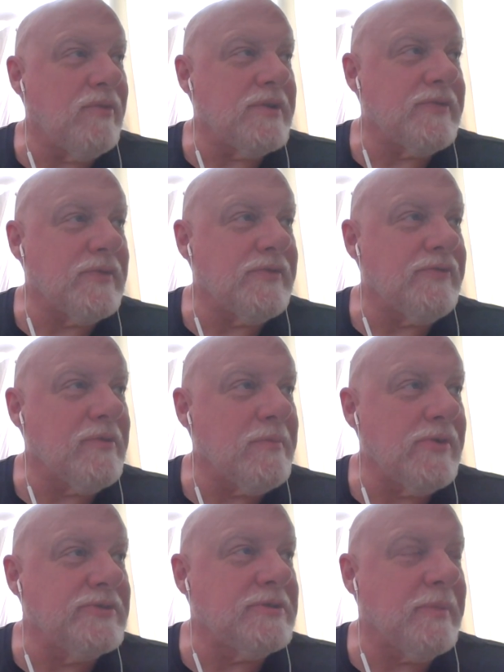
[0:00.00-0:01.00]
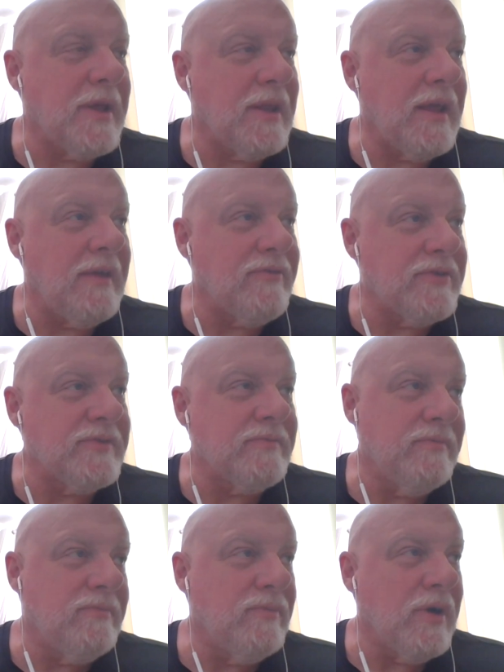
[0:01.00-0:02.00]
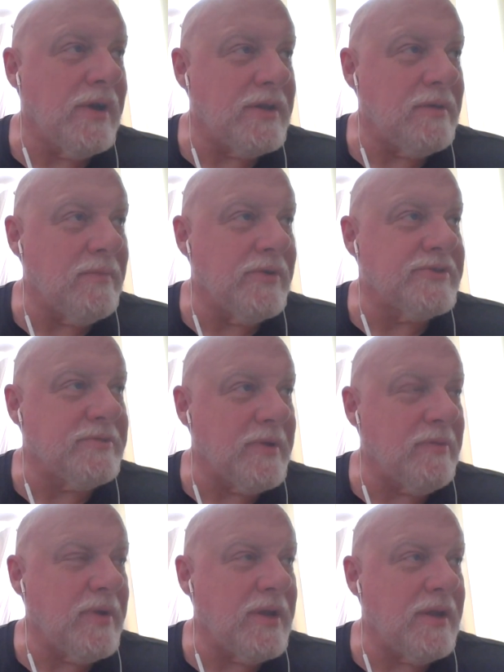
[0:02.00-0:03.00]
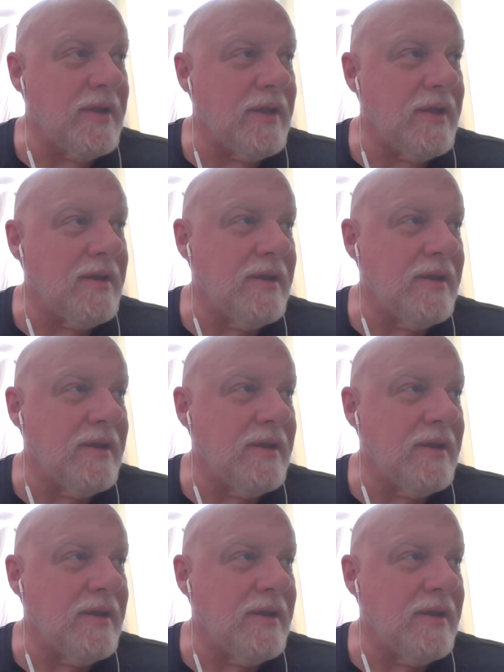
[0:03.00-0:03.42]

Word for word: which was for most of my life was where I did most of my reading, and